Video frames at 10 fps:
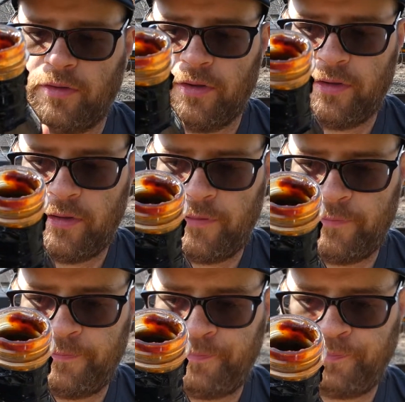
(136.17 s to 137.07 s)
good.
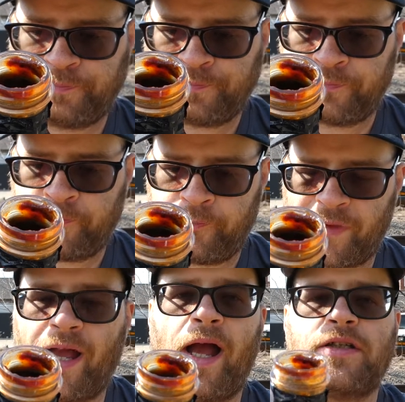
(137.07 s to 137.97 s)

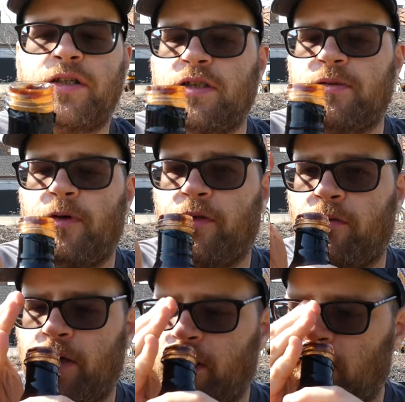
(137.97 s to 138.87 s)
I actually can smell the
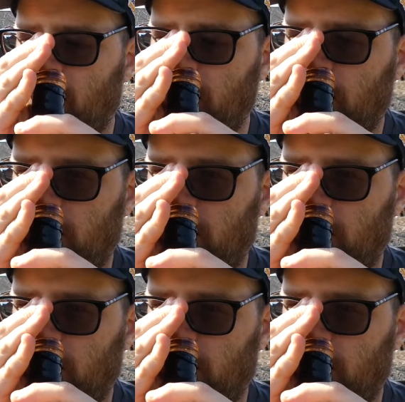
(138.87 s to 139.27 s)
oregano.